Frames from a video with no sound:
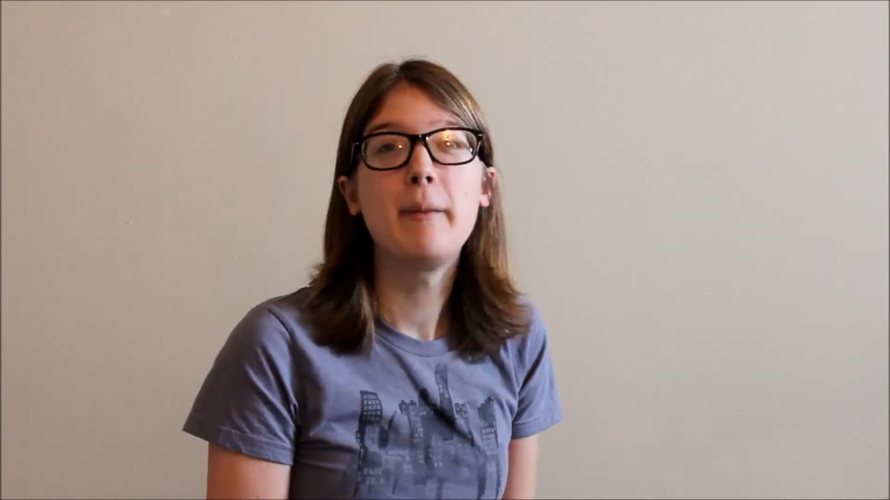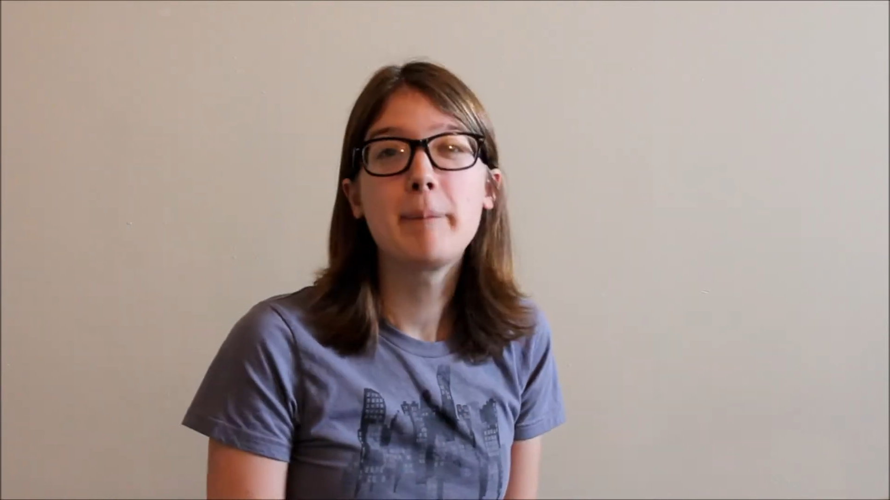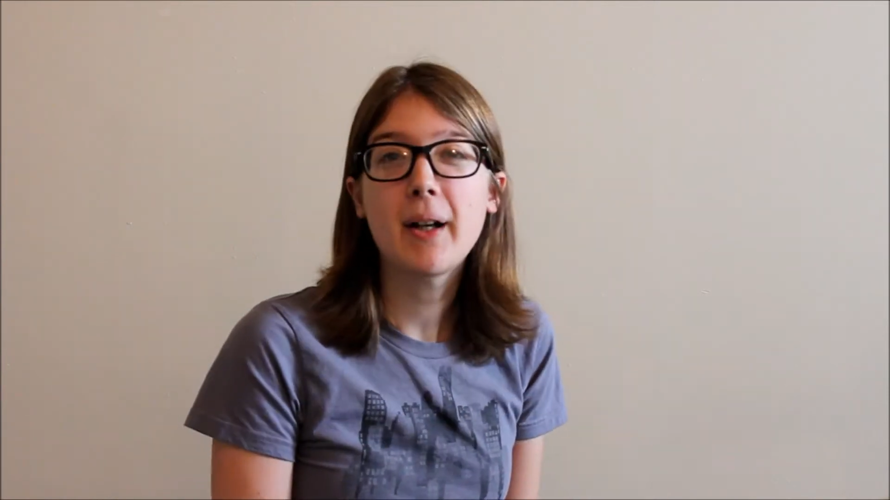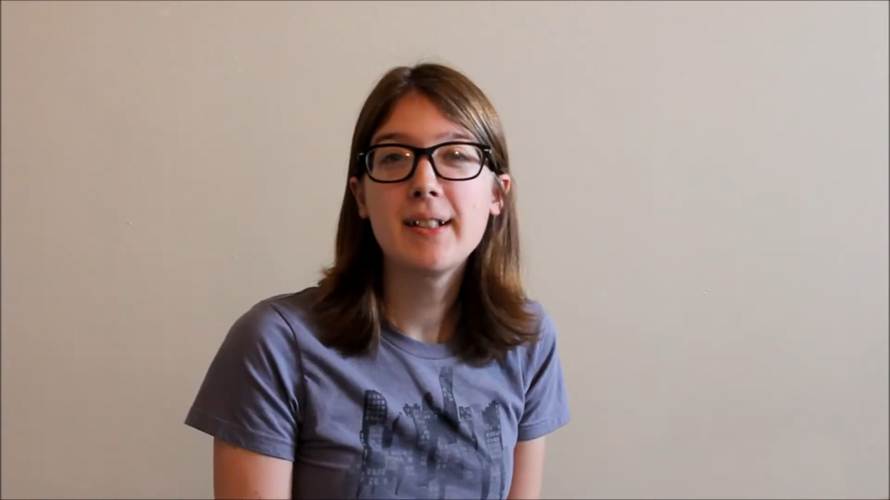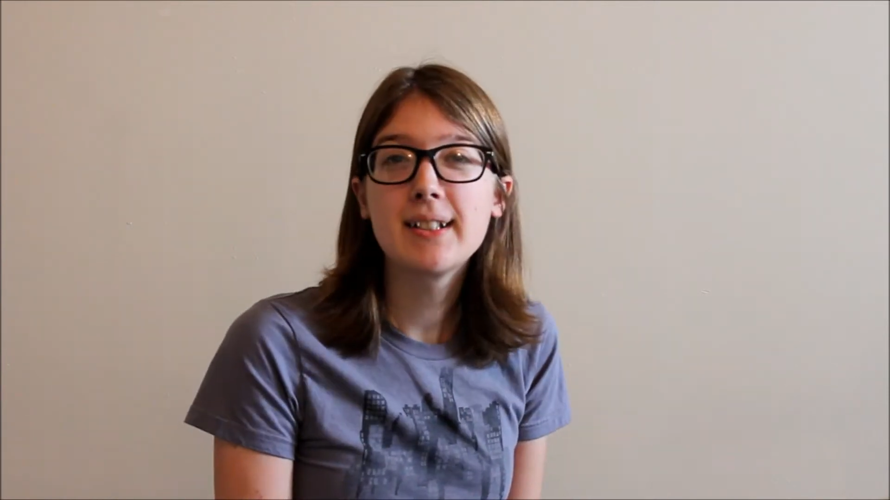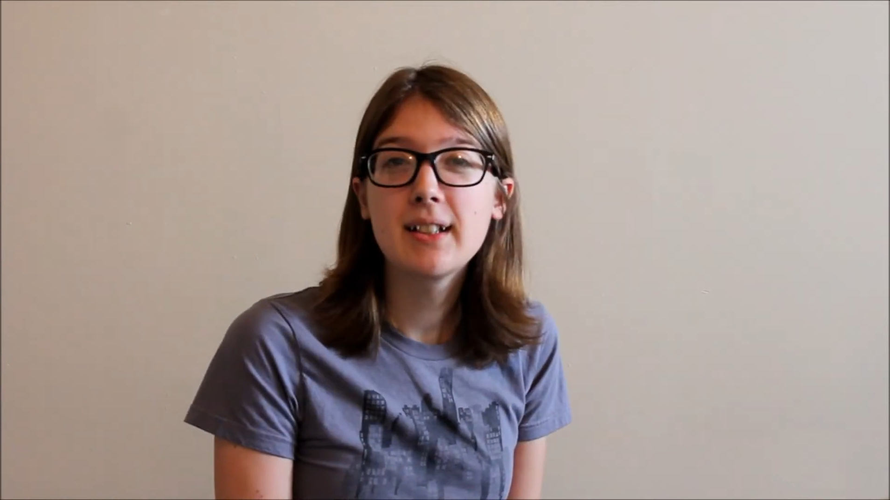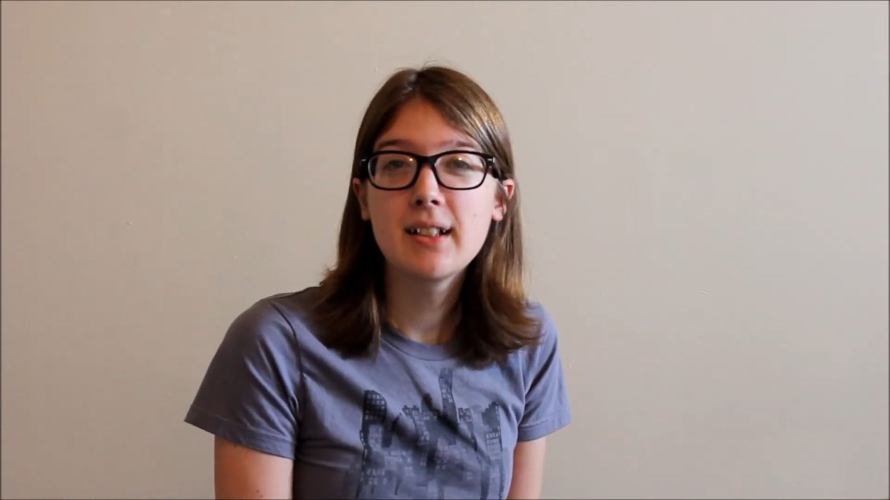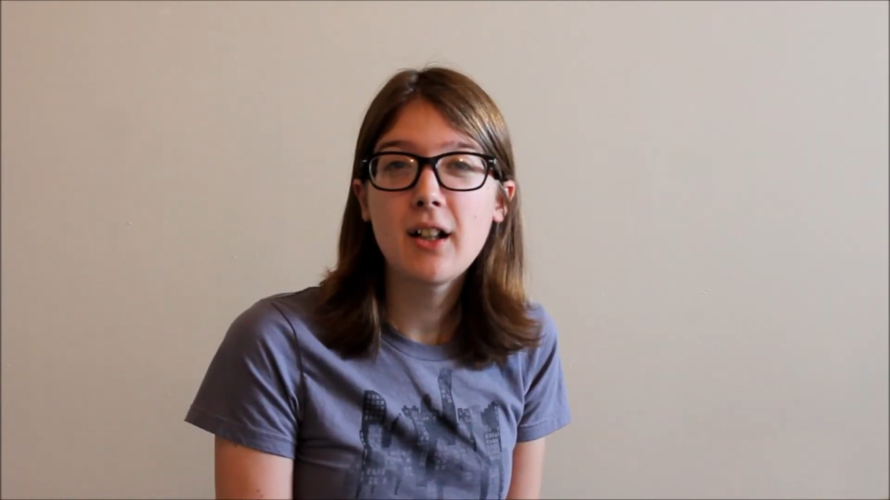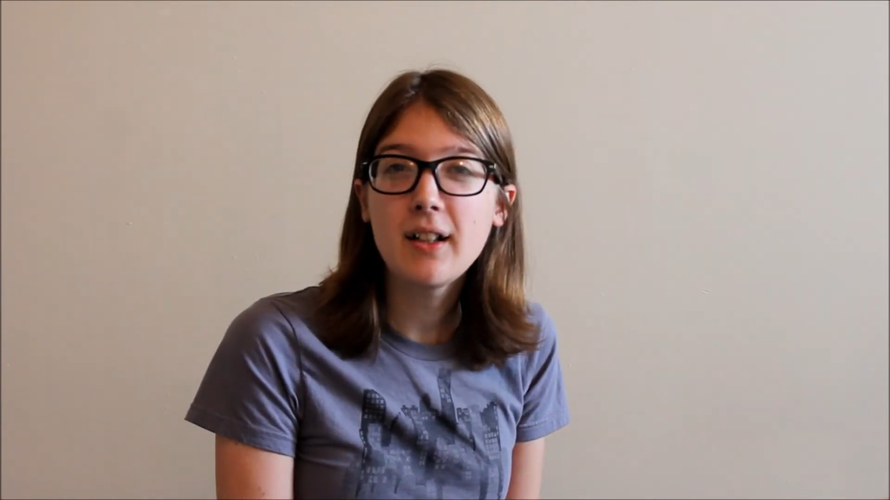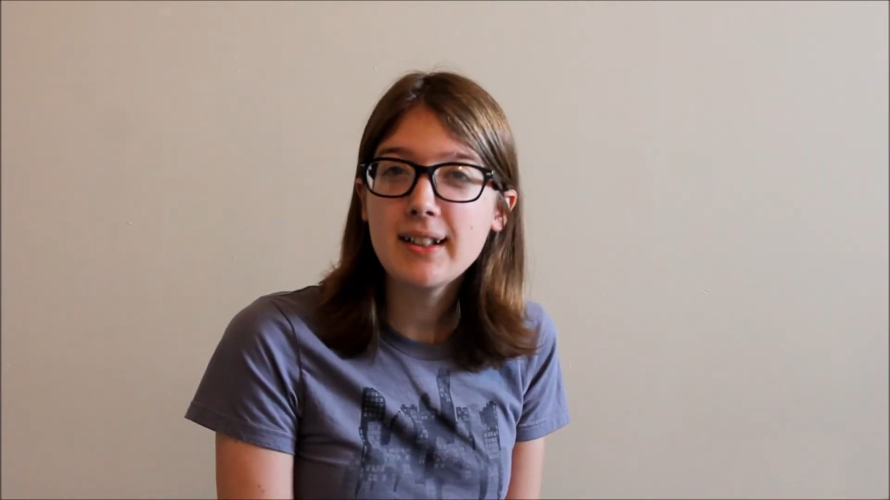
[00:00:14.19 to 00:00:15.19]
Our
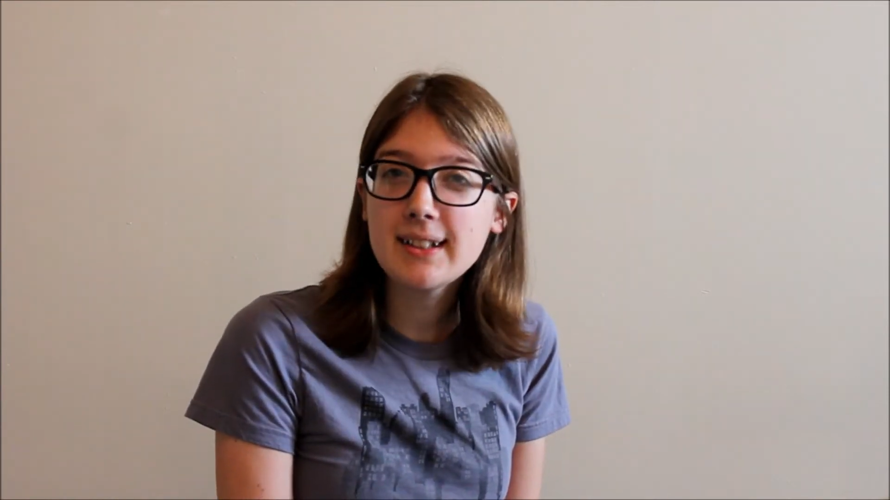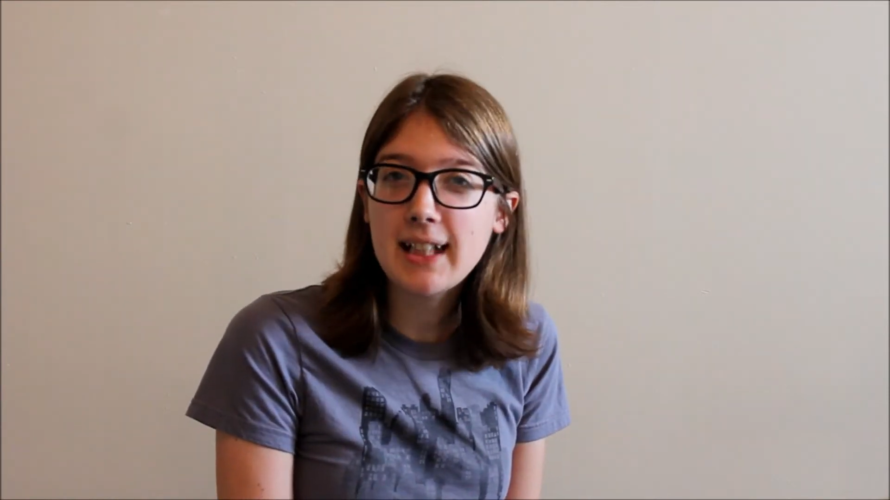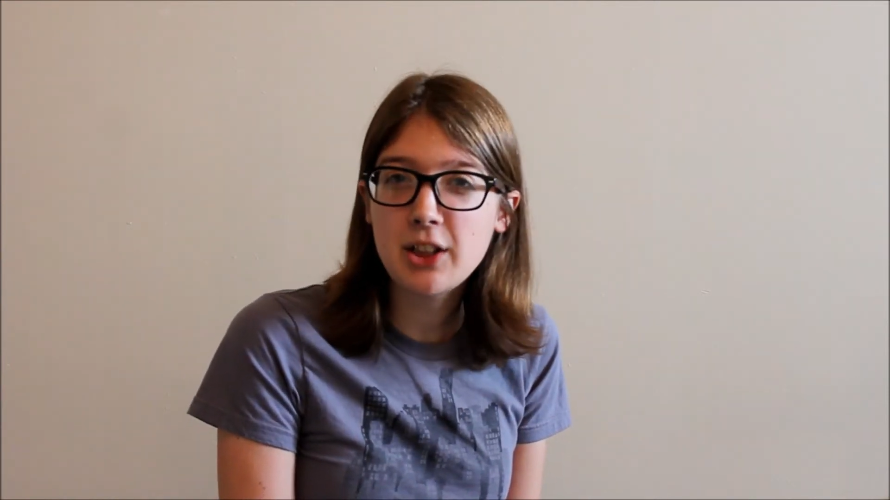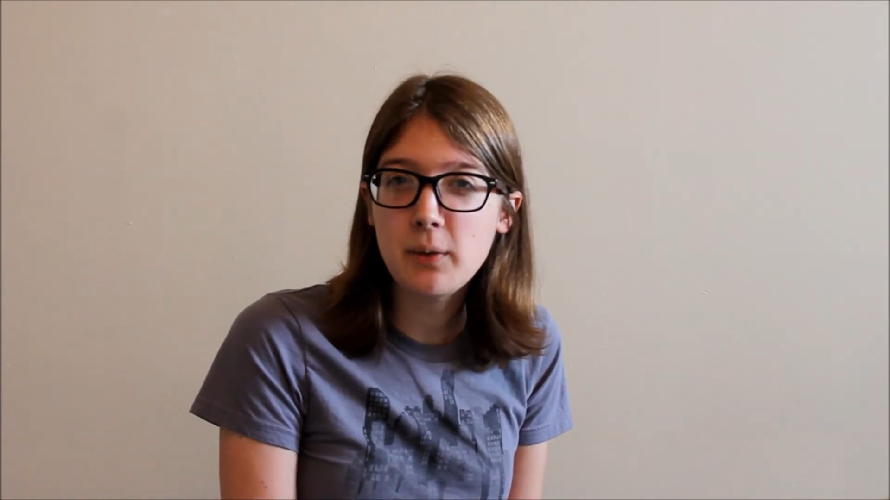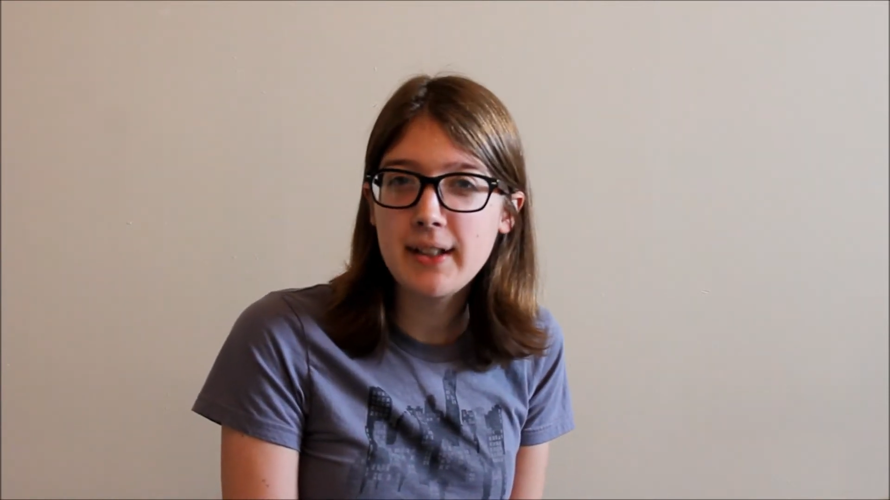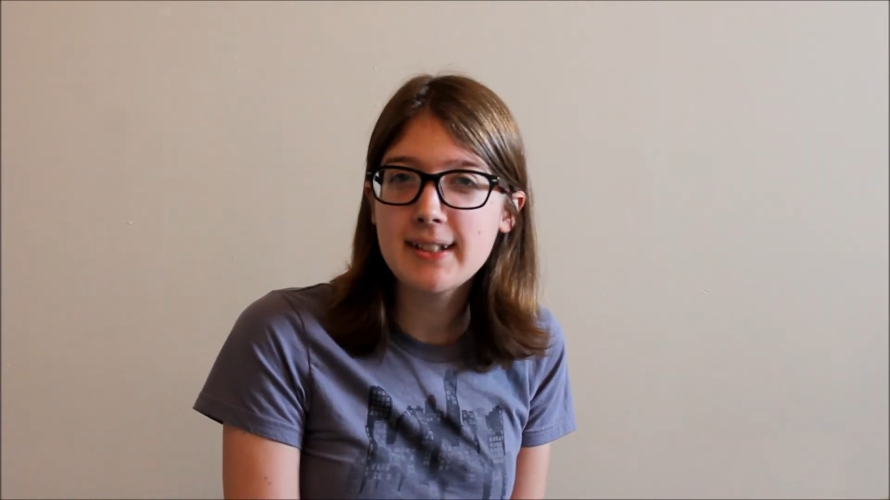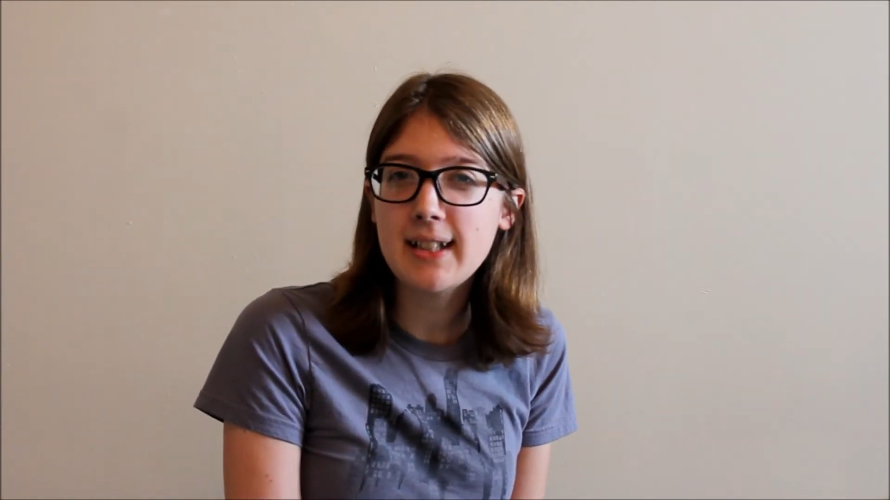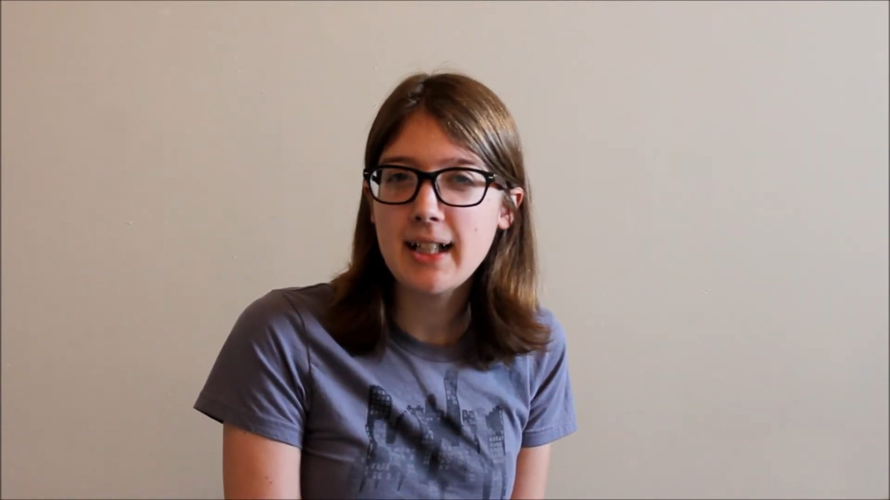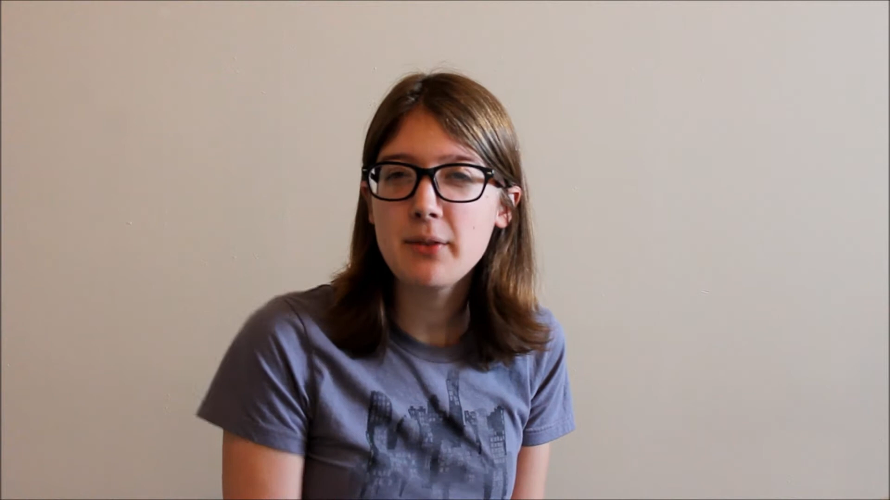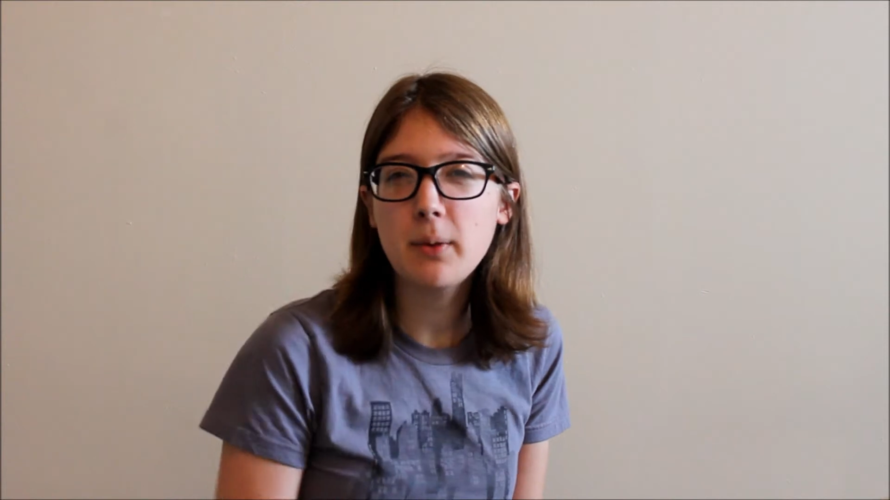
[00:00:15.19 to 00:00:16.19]
current schedule we decided